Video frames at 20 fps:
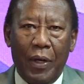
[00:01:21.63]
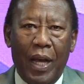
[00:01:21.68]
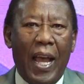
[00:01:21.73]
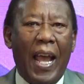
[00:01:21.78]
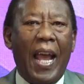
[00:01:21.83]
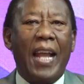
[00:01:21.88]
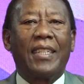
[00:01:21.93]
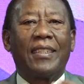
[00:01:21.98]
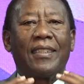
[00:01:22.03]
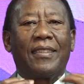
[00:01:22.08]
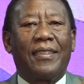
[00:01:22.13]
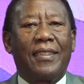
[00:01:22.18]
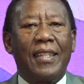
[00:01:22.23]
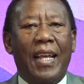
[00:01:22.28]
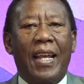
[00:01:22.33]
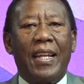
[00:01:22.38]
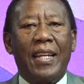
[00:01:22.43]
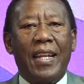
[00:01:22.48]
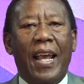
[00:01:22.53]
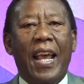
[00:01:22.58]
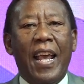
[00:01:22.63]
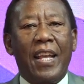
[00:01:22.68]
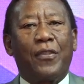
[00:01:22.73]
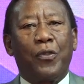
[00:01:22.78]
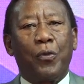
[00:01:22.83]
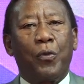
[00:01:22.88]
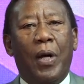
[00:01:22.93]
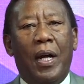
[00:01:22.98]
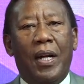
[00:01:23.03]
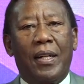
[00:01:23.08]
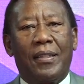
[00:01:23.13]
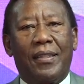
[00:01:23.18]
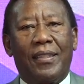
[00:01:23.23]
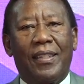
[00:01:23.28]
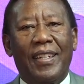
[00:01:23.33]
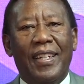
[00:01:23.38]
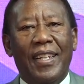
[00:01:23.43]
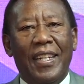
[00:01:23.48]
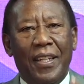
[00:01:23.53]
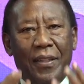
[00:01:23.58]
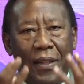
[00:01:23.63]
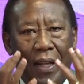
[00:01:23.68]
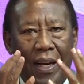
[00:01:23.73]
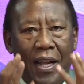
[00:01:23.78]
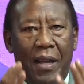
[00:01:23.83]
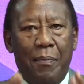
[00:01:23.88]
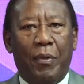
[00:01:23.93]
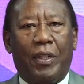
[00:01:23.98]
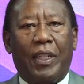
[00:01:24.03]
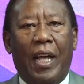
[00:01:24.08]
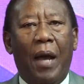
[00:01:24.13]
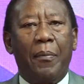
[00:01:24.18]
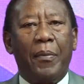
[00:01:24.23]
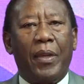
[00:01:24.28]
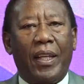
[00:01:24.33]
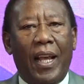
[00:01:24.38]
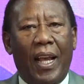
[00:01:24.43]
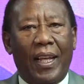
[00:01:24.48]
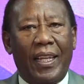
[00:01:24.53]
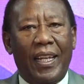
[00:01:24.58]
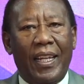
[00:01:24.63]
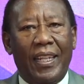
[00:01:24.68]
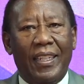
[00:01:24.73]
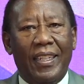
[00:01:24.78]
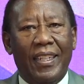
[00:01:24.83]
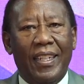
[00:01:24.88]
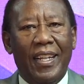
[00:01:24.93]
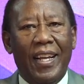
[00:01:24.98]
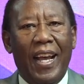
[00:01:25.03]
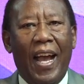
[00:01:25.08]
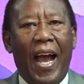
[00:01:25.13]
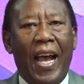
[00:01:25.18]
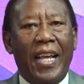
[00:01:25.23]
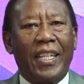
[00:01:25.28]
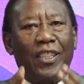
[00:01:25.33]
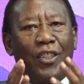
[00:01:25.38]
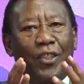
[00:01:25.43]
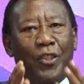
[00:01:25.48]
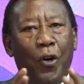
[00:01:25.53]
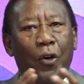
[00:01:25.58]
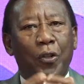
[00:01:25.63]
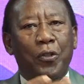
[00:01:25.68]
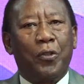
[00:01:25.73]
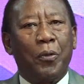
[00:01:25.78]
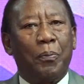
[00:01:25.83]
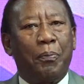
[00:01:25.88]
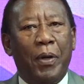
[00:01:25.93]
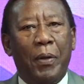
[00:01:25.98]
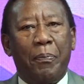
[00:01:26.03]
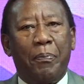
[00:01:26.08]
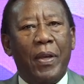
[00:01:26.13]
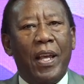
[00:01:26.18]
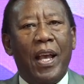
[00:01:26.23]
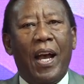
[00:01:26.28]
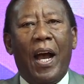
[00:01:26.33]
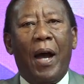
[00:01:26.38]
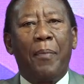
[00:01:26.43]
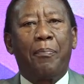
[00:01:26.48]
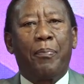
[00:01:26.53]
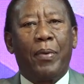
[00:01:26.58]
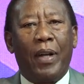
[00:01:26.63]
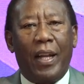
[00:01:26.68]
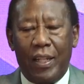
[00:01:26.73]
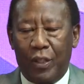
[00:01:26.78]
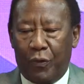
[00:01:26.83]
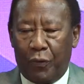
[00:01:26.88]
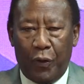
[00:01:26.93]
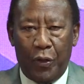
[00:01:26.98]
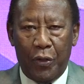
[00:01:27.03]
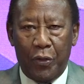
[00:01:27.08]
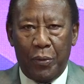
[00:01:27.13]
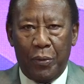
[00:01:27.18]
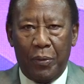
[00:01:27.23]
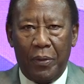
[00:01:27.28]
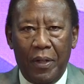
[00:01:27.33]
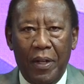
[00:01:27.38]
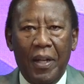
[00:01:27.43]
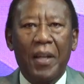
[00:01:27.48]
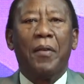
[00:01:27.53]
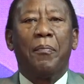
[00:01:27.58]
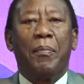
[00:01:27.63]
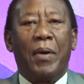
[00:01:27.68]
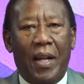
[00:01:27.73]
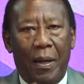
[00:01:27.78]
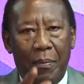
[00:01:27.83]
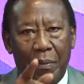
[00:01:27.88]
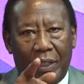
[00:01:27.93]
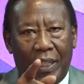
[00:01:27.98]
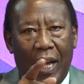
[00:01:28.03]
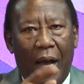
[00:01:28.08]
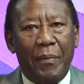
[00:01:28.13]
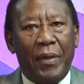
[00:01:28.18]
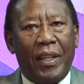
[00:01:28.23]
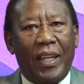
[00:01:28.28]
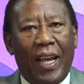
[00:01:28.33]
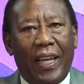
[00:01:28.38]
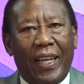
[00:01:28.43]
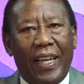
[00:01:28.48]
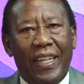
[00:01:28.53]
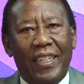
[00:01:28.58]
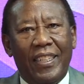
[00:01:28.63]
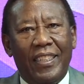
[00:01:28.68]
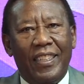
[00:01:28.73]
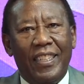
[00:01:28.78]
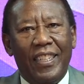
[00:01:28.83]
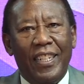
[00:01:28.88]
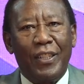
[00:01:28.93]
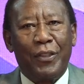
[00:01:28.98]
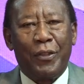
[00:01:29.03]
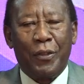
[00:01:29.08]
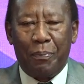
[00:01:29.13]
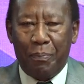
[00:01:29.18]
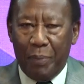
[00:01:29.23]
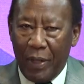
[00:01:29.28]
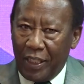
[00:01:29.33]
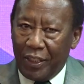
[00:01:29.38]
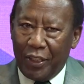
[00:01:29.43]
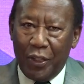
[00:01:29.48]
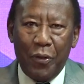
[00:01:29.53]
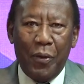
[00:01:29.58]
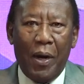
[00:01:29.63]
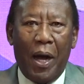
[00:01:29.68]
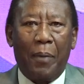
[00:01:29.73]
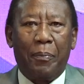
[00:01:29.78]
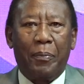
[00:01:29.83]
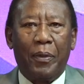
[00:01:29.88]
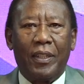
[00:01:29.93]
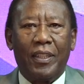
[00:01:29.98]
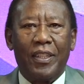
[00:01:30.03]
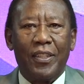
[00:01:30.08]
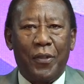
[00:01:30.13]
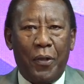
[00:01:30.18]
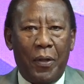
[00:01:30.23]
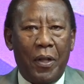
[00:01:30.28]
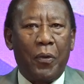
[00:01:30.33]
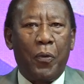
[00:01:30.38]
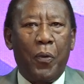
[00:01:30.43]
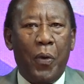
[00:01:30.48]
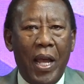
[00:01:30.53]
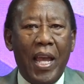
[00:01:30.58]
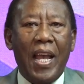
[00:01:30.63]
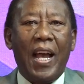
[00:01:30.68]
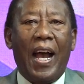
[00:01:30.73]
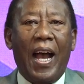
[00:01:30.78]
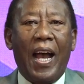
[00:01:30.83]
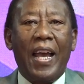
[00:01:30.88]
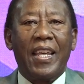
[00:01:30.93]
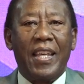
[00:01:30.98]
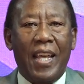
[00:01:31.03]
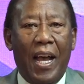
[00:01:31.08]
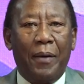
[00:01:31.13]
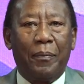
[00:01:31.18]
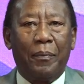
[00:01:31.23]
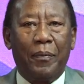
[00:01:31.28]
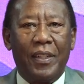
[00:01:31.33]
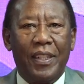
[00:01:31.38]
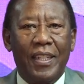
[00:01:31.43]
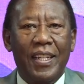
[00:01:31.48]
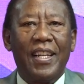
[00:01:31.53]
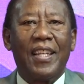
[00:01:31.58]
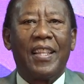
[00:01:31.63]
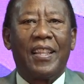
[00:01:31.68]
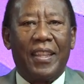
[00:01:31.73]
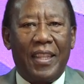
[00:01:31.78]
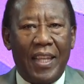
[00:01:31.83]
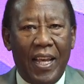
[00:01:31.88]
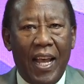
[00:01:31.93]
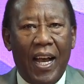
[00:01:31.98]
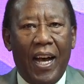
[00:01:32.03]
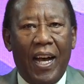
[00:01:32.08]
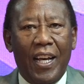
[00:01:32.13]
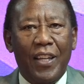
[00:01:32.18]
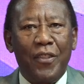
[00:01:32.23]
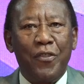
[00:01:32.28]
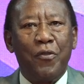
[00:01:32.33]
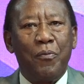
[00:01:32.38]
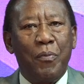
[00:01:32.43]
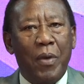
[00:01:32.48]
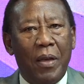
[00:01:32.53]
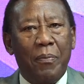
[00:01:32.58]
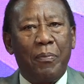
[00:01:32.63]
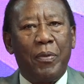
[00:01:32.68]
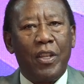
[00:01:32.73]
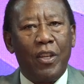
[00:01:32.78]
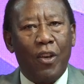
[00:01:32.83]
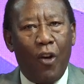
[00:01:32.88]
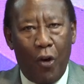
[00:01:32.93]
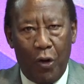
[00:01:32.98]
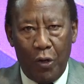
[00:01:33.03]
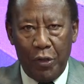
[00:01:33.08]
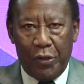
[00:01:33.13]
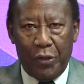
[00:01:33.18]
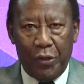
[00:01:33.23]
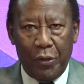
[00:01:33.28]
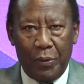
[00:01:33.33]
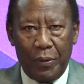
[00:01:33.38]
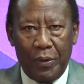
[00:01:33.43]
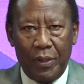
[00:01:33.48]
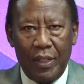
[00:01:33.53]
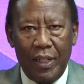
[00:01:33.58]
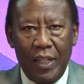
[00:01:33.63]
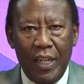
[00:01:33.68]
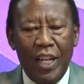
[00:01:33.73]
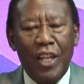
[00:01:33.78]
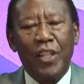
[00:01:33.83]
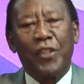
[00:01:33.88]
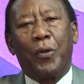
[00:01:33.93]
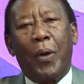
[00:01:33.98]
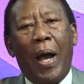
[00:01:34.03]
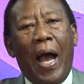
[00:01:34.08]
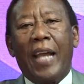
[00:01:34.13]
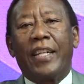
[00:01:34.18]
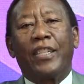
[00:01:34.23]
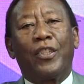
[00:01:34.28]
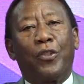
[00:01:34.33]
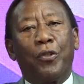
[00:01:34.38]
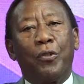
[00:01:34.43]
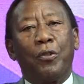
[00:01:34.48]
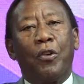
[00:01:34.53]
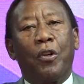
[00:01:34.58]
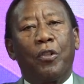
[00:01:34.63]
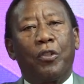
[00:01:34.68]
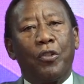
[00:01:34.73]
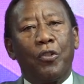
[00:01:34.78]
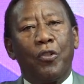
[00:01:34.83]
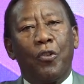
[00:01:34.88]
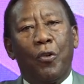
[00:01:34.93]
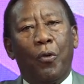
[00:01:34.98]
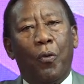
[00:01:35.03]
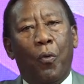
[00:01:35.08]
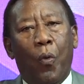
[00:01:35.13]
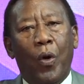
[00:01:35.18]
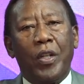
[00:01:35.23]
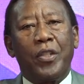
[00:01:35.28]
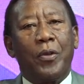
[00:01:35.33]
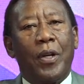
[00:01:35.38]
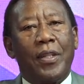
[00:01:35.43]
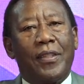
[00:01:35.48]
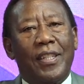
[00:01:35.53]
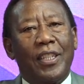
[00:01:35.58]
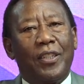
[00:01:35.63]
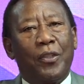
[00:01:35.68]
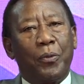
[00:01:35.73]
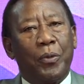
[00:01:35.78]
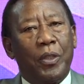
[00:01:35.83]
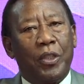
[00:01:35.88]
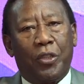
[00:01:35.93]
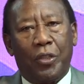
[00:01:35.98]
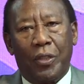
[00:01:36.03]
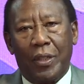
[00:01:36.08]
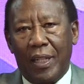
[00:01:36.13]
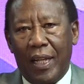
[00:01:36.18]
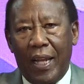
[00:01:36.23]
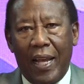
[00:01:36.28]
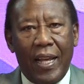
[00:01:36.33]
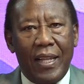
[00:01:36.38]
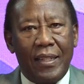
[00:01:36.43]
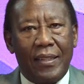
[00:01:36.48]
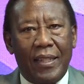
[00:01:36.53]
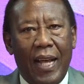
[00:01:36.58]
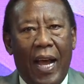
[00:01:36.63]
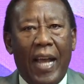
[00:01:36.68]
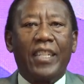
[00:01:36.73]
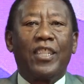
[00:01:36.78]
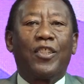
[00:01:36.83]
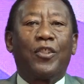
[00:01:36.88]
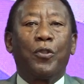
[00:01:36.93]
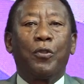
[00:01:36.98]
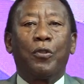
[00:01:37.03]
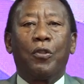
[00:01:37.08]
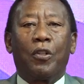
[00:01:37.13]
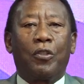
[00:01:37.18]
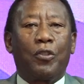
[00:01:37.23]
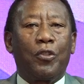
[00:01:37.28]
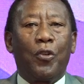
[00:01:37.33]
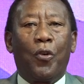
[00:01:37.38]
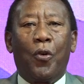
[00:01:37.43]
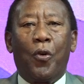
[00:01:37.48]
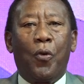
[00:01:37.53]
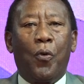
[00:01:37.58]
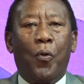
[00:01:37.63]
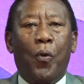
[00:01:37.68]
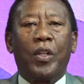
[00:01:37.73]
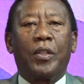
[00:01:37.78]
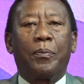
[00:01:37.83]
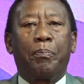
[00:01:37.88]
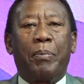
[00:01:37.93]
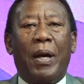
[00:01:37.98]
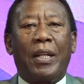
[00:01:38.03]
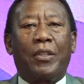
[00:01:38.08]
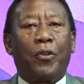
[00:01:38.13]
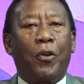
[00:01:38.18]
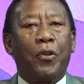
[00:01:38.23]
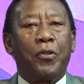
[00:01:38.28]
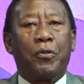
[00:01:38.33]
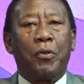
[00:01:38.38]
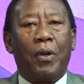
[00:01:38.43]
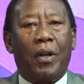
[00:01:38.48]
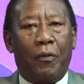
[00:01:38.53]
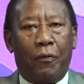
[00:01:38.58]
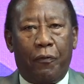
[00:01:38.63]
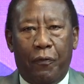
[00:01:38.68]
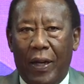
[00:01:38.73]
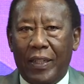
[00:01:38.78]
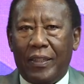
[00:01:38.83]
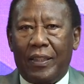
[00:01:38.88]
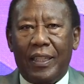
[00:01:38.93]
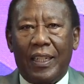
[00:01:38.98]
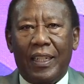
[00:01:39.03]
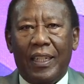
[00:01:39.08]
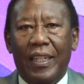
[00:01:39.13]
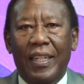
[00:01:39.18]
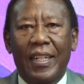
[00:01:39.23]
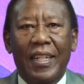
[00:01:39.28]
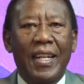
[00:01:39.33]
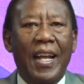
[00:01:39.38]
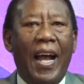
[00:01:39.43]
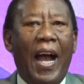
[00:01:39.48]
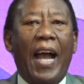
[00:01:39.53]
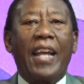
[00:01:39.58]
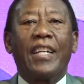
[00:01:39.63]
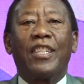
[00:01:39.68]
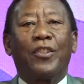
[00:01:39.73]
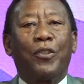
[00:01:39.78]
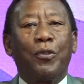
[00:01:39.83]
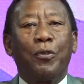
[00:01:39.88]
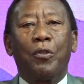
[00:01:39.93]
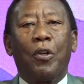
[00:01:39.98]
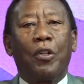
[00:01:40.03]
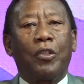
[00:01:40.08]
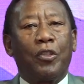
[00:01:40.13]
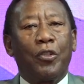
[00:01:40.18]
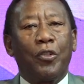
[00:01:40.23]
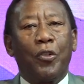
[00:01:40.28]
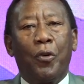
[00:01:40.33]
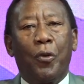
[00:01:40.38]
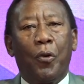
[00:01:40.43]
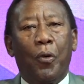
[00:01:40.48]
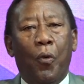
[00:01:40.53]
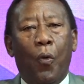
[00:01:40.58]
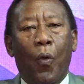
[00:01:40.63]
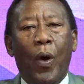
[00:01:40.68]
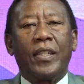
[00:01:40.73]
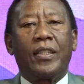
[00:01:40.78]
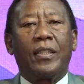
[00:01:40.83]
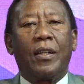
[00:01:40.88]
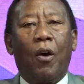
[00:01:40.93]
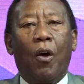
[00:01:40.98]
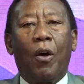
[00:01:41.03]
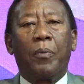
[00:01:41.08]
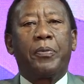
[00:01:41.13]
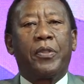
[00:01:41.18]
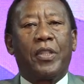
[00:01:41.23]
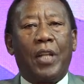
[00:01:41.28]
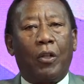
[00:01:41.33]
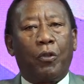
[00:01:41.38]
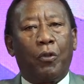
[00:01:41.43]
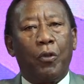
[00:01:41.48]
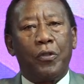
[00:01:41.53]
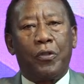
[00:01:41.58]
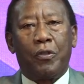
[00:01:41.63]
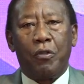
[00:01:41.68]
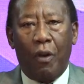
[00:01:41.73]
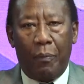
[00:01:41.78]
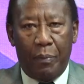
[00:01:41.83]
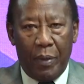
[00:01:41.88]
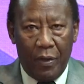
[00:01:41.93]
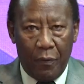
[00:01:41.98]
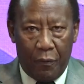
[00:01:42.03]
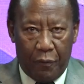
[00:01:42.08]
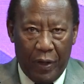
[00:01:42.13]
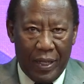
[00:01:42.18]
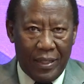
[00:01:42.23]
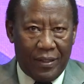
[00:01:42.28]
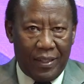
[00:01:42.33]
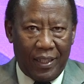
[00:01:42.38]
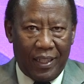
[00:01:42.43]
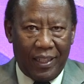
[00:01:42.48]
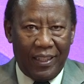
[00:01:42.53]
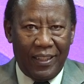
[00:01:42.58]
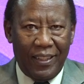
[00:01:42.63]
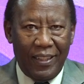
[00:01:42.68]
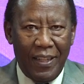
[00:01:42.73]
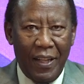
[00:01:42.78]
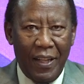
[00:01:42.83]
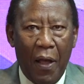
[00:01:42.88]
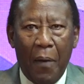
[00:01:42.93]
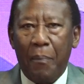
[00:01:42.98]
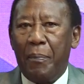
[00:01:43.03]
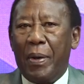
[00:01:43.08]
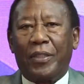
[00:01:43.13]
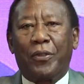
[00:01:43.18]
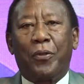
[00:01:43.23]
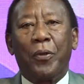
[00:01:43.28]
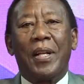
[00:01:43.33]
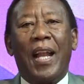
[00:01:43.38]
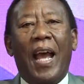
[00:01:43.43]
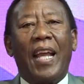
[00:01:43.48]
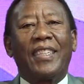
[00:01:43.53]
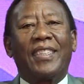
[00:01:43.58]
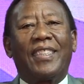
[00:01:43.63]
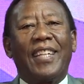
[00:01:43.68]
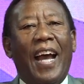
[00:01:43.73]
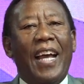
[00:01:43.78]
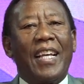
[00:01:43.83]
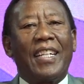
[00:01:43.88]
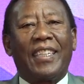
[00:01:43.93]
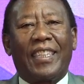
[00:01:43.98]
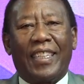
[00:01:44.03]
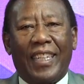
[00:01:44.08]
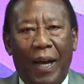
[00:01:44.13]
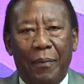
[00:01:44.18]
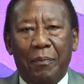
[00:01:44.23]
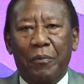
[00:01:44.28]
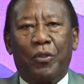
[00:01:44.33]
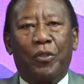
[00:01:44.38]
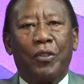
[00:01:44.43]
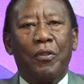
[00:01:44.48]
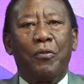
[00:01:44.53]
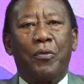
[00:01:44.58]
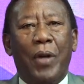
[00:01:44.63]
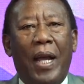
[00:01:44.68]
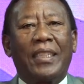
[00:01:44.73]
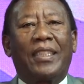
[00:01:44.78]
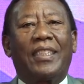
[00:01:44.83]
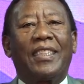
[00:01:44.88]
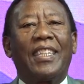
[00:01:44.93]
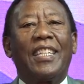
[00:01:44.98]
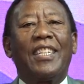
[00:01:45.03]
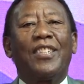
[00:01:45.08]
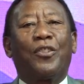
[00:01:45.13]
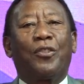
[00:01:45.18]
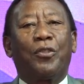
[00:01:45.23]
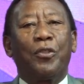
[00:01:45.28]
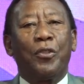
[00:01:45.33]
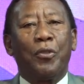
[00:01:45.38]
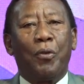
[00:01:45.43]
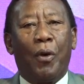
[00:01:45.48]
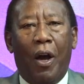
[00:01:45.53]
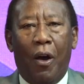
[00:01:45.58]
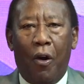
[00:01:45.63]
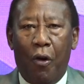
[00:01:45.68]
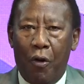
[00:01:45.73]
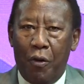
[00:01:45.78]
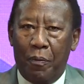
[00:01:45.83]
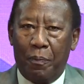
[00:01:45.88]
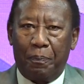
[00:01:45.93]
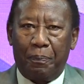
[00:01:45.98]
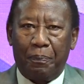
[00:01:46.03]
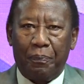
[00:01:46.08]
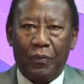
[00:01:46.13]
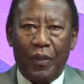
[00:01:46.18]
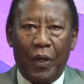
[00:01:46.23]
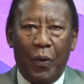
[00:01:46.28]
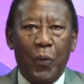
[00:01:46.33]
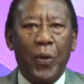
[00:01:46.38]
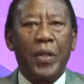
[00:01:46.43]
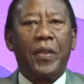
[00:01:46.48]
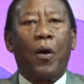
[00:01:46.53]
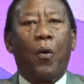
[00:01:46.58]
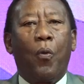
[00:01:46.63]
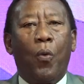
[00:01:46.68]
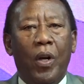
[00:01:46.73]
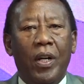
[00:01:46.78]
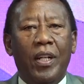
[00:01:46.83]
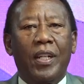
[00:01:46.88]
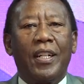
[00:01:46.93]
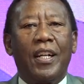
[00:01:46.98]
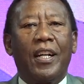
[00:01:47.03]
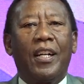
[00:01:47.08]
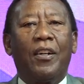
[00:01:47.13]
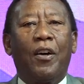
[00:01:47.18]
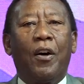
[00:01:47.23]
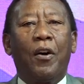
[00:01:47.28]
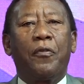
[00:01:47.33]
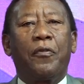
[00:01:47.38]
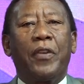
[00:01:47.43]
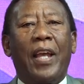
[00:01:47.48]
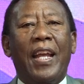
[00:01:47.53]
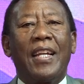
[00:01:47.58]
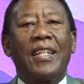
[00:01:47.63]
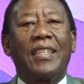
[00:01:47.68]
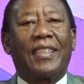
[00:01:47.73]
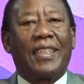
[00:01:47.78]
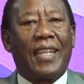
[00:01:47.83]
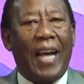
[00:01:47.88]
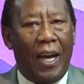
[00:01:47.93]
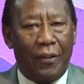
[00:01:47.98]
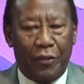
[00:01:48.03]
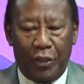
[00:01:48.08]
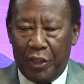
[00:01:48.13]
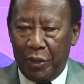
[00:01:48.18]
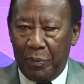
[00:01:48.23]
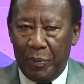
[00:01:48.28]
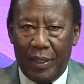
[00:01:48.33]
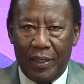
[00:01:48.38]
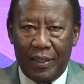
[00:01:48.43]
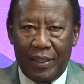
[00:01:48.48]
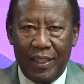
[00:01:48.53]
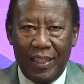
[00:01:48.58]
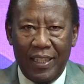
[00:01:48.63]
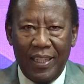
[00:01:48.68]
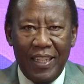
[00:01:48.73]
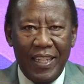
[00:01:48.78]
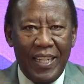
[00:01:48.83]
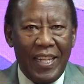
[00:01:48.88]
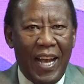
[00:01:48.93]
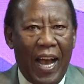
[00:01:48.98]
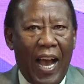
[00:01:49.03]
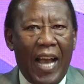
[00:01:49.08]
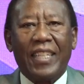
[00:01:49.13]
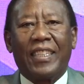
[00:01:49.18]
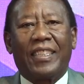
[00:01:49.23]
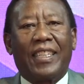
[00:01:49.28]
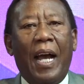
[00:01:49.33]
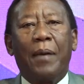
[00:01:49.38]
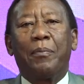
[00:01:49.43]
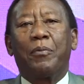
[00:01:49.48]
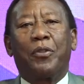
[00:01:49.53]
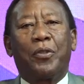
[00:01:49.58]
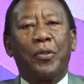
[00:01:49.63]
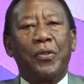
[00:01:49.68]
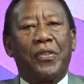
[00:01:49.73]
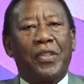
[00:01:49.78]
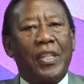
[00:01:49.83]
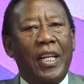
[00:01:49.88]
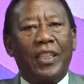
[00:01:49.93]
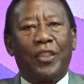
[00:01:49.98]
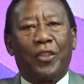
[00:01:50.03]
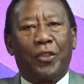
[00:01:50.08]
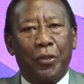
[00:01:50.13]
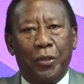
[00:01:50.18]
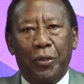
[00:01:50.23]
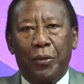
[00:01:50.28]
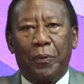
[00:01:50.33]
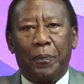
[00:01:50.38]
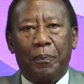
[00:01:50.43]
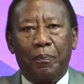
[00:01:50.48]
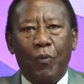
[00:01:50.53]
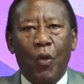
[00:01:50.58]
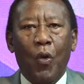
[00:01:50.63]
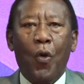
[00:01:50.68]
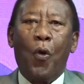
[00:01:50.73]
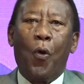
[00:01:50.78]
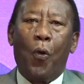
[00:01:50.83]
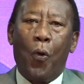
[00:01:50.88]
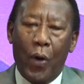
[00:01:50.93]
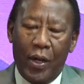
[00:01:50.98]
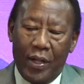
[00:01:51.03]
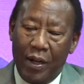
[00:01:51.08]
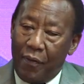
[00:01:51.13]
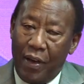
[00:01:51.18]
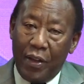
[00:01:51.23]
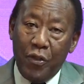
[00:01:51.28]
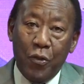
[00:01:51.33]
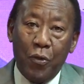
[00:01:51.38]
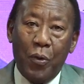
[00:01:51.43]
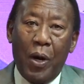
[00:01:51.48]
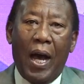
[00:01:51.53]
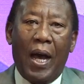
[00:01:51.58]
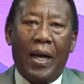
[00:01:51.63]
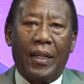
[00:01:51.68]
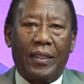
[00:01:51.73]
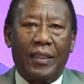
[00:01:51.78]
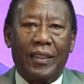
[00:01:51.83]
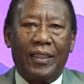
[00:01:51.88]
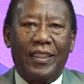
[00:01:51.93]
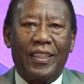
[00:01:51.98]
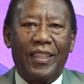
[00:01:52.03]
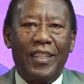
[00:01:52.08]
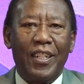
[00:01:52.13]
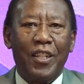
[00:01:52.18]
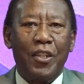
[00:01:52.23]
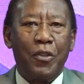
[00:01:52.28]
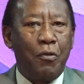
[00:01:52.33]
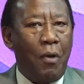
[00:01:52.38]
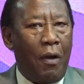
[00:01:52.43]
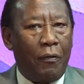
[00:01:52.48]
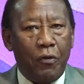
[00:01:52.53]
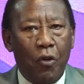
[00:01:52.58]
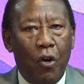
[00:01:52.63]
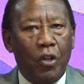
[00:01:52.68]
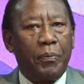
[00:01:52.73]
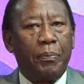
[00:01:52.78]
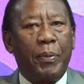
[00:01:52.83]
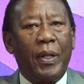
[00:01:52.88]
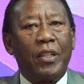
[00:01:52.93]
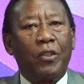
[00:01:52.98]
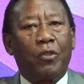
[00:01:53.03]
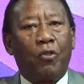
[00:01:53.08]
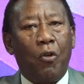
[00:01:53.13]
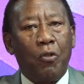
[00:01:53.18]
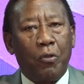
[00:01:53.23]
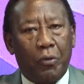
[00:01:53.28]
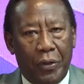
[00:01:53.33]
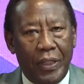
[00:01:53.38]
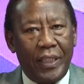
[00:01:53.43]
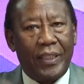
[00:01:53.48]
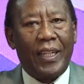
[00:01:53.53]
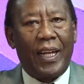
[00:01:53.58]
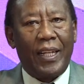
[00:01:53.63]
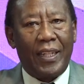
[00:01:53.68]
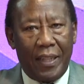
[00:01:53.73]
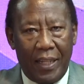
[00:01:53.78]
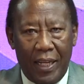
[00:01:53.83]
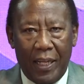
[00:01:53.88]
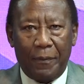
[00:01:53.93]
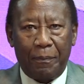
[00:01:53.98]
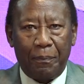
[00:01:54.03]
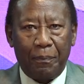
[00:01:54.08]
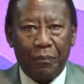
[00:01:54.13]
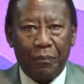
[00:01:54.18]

And, and his words that I am coming again I go to prepare a place for you, but I'm coming again to pick you up so that where I am, there you may be also. So I do not know what your situation is. I do not know what battles you are fighting. I do not know what obstacles you have been facing. But tonight I come right into your home with a word of encouragement. I come to say to you, wherever you are, you have not been concreted there.